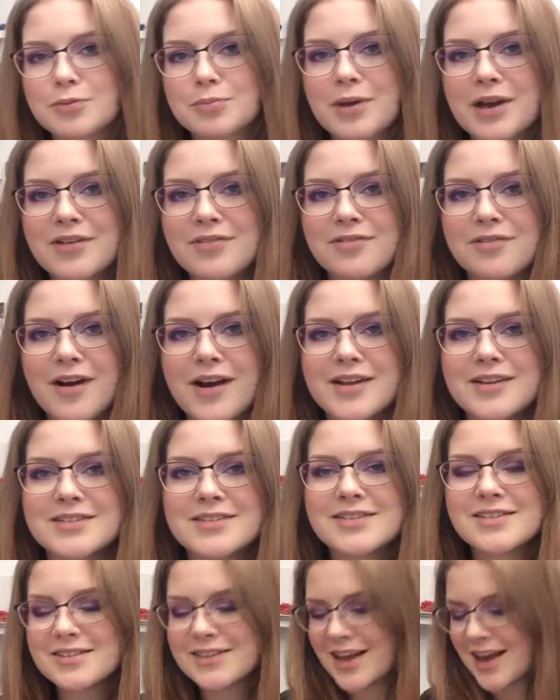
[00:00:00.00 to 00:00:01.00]
with my
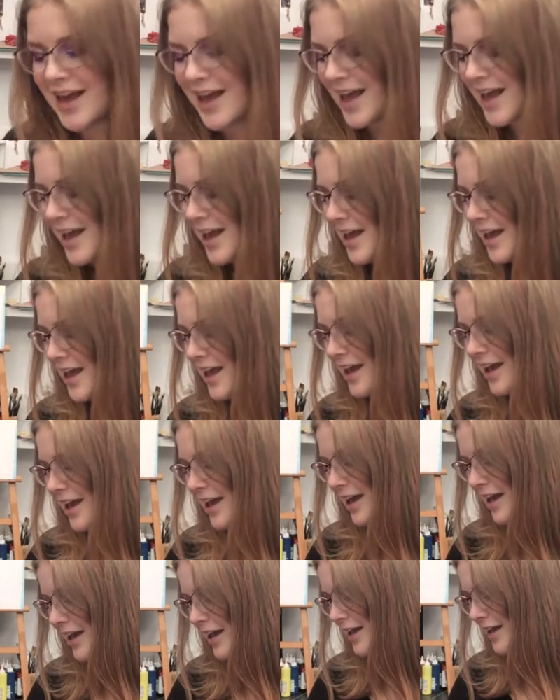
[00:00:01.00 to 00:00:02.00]
friends,
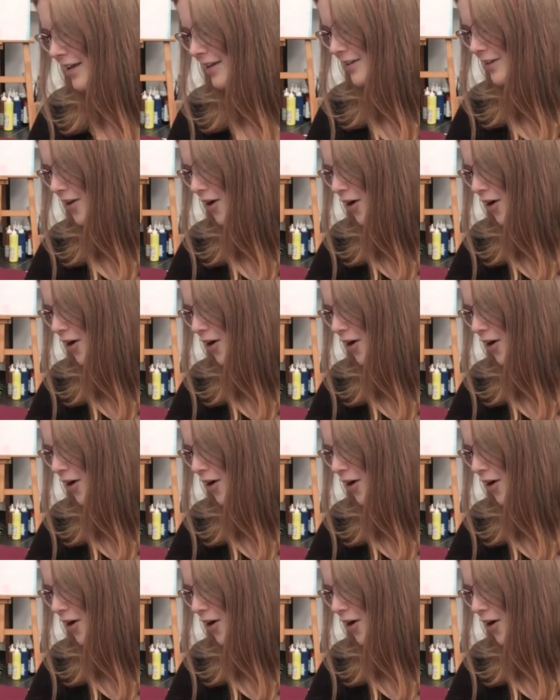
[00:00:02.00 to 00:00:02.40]
and